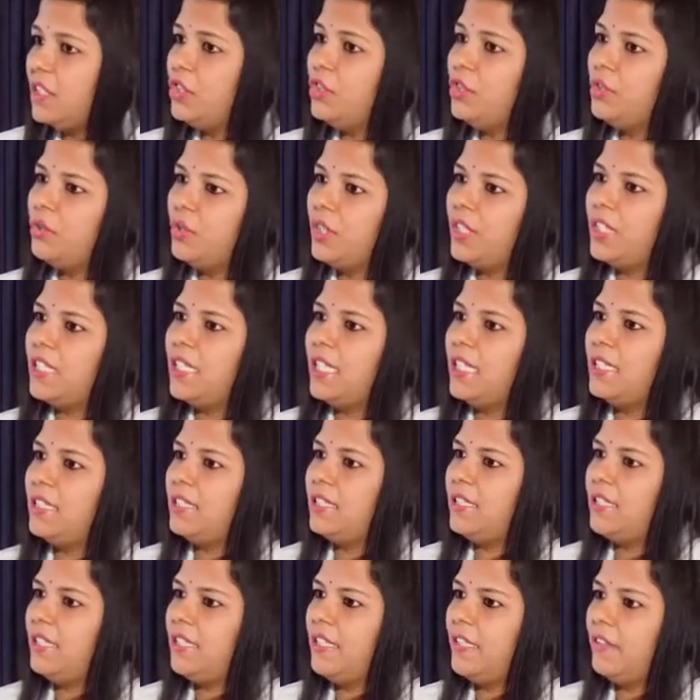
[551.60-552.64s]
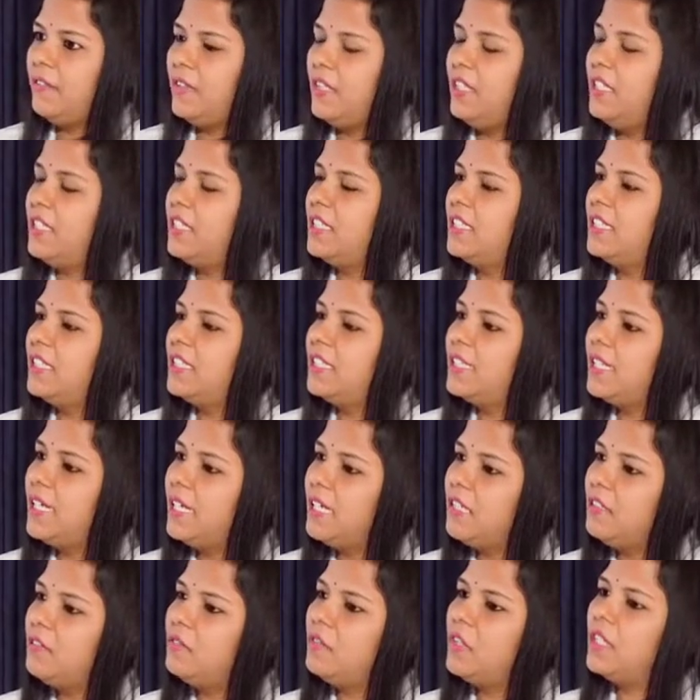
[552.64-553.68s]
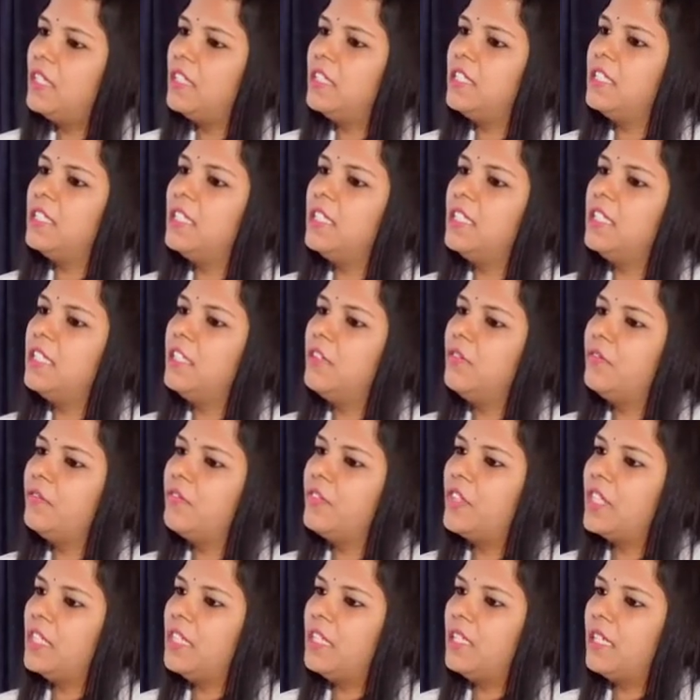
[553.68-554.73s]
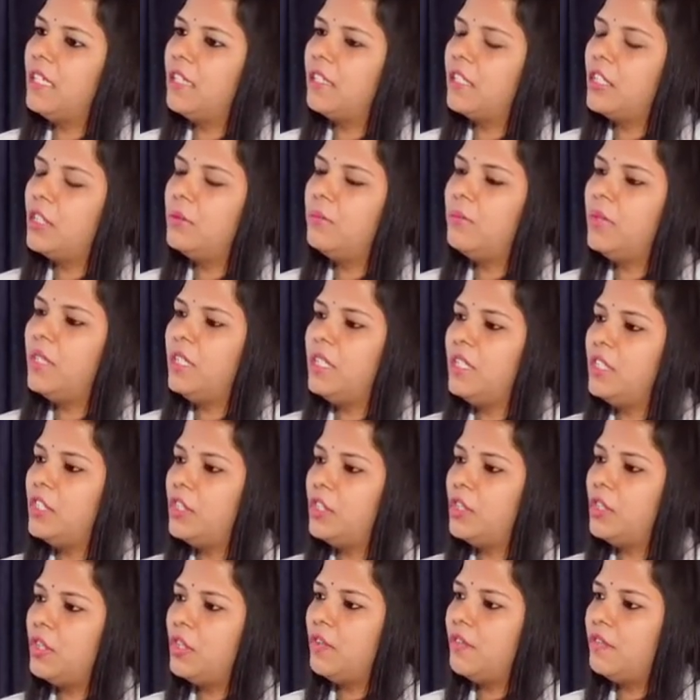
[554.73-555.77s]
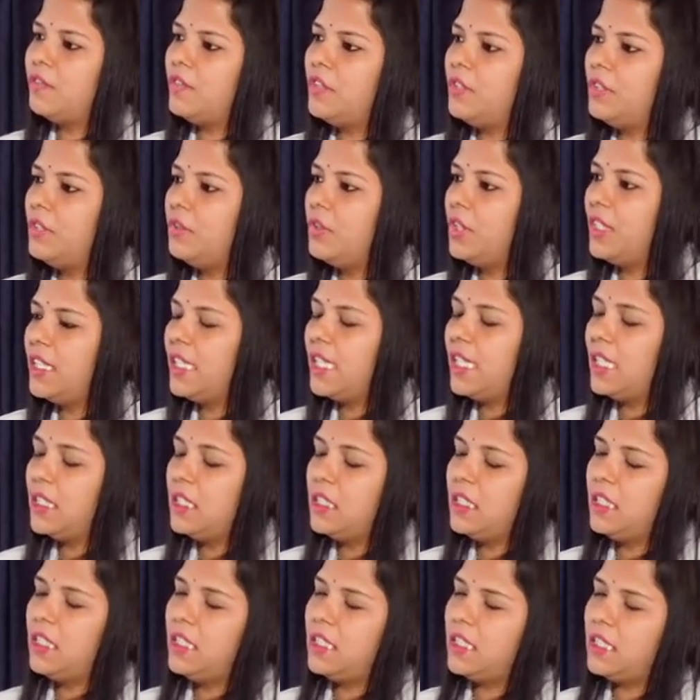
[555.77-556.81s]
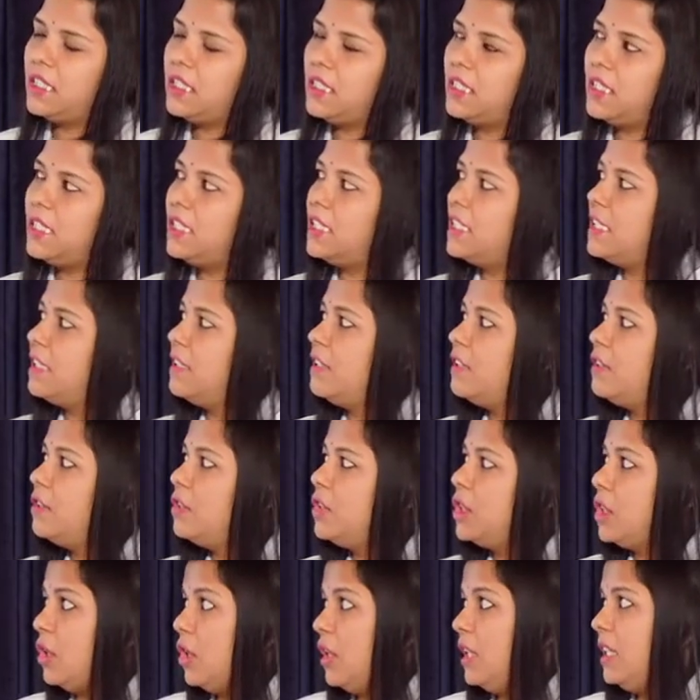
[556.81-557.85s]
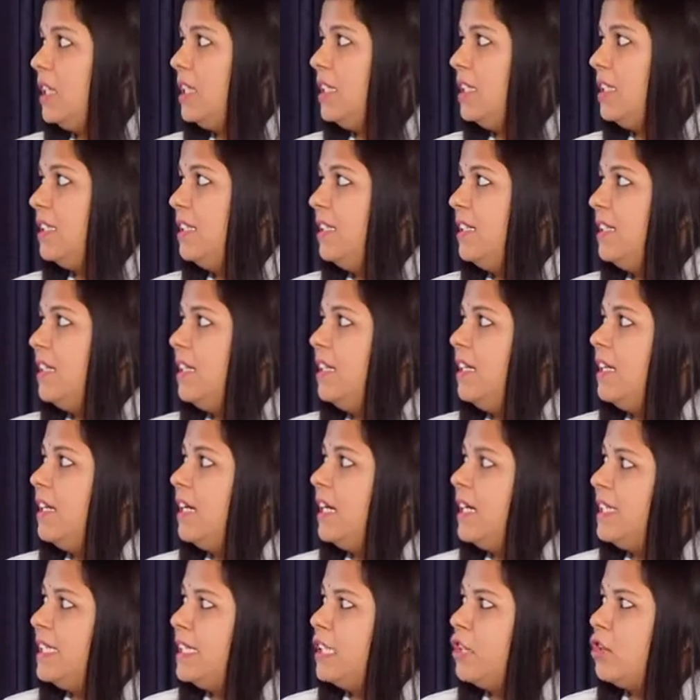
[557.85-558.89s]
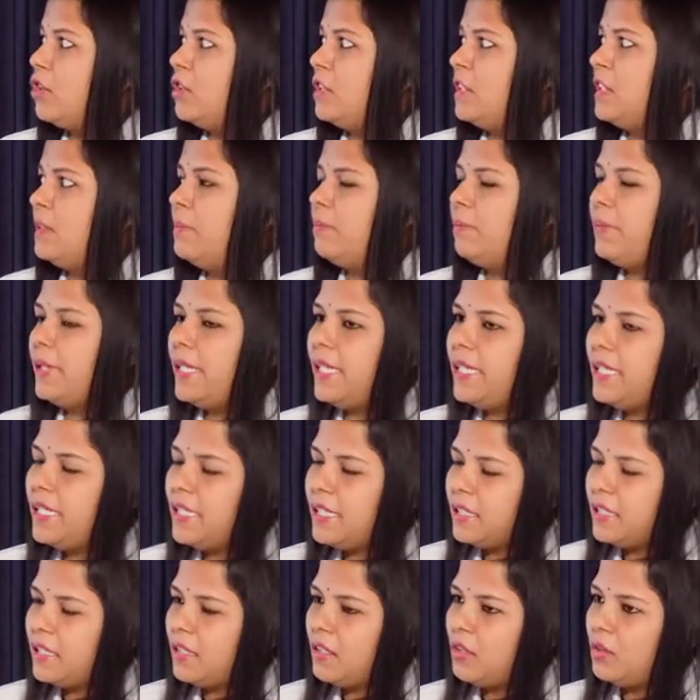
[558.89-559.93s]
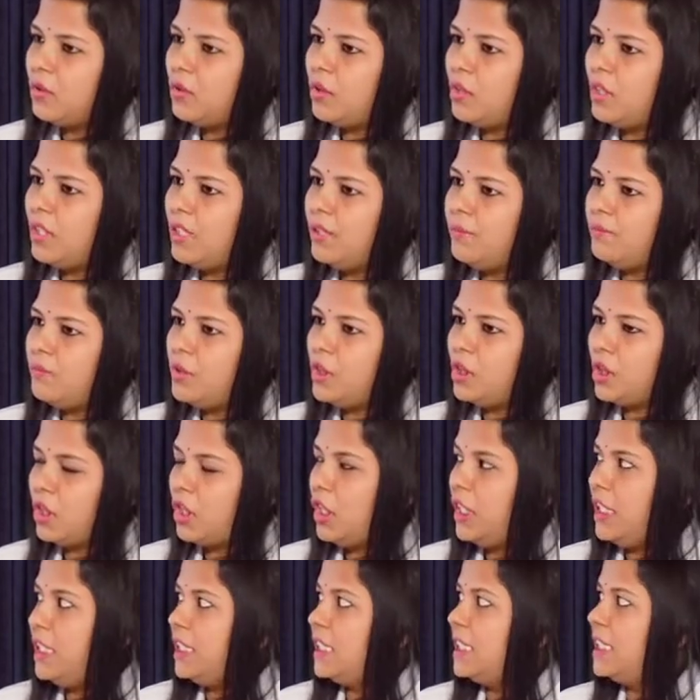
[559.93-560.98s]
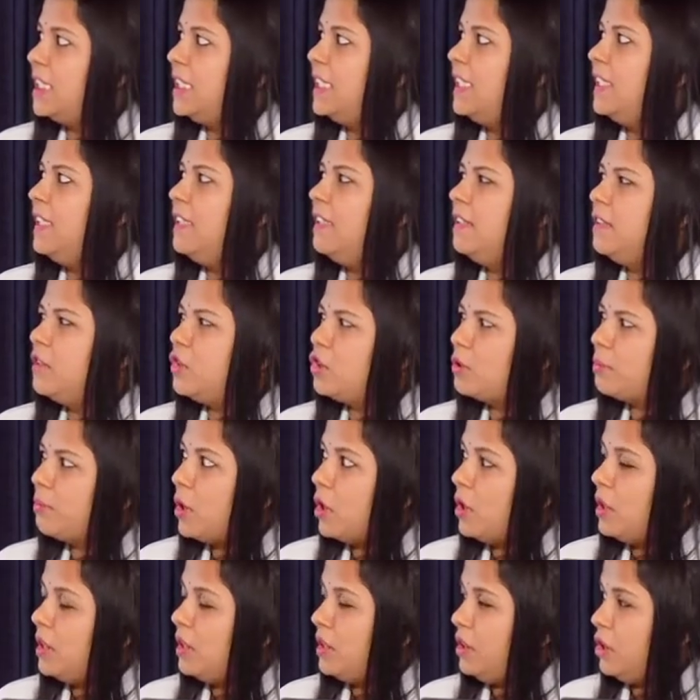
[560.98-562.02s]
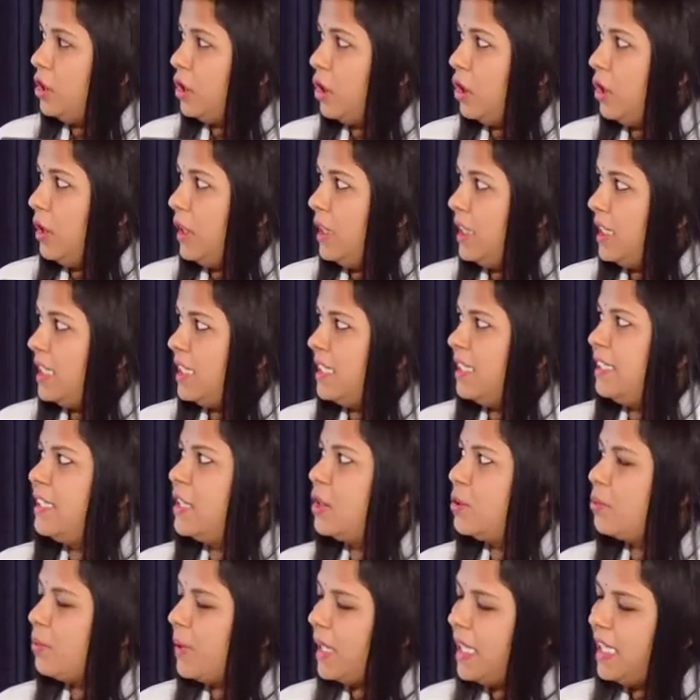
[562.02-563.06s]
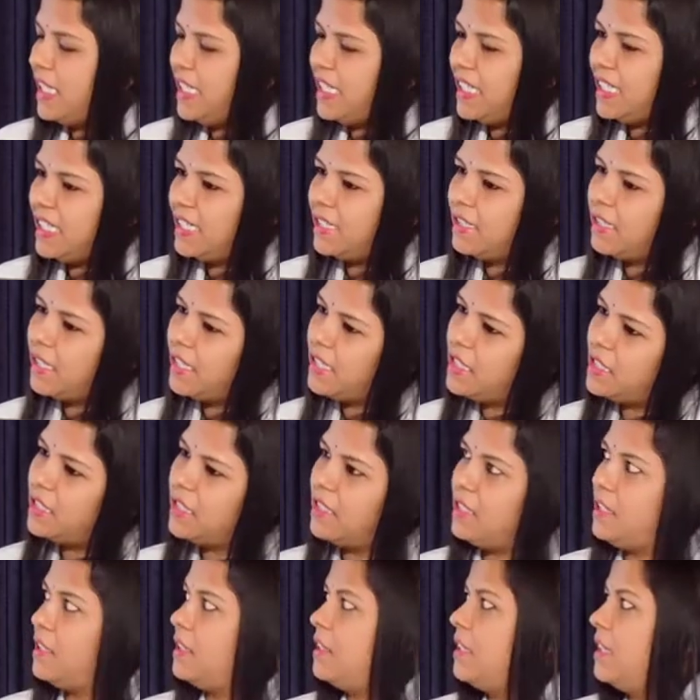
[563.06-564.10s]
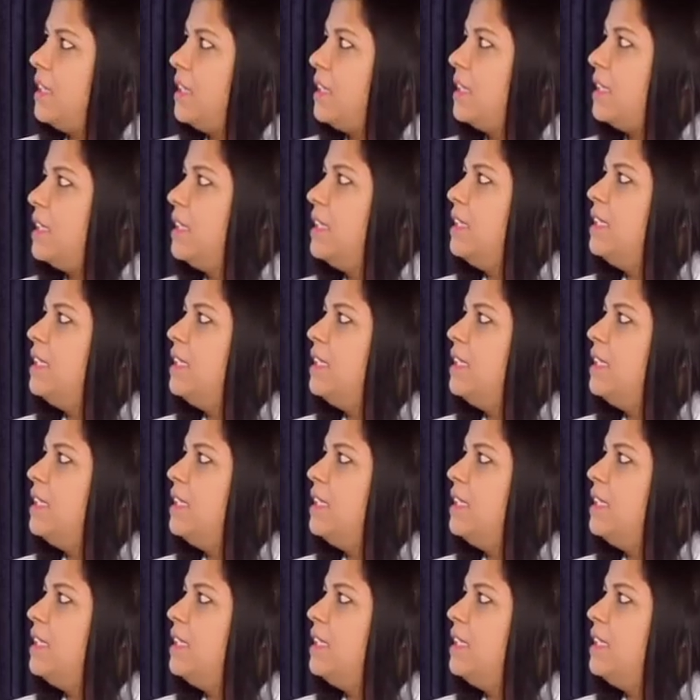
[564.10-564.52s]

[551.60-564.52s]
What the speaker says: uric acid levels that will result in further accumulation of the uric acid crystals in the joints and cause pain in the lower limb joints, smaller joints, swelling and such things.